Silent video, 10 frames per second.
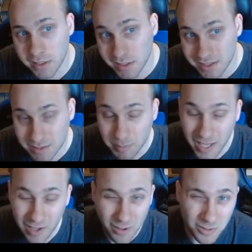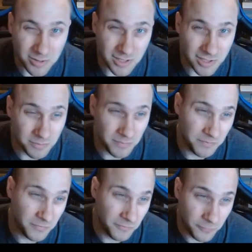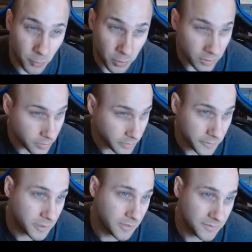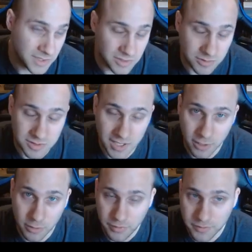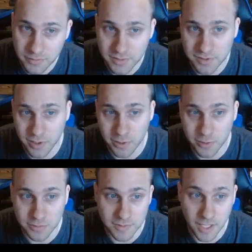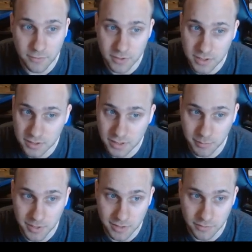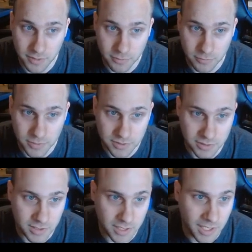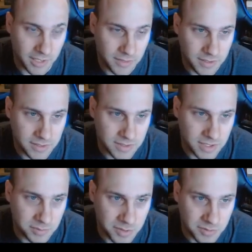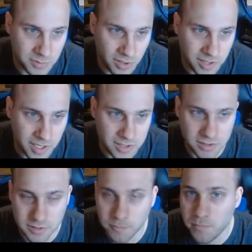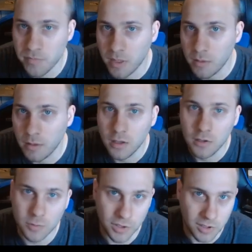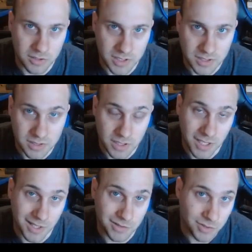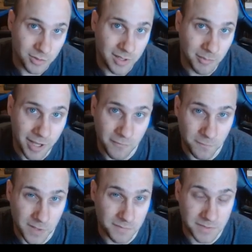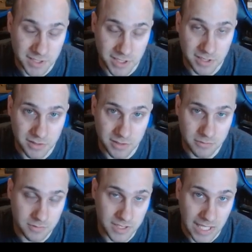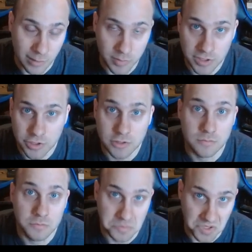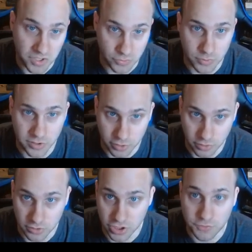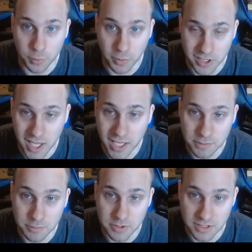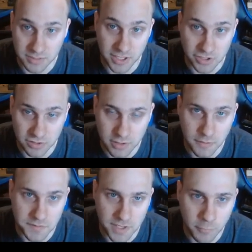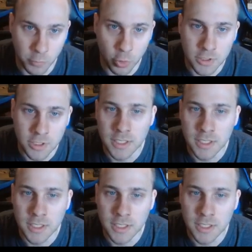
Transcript: it's about a fourth of this dude's health. So definitely, I mean, of the wizard, and I think this HP was wrong, actually. Regardless, doing about 15 damage is really good just for one guy, especially if you have 7 more.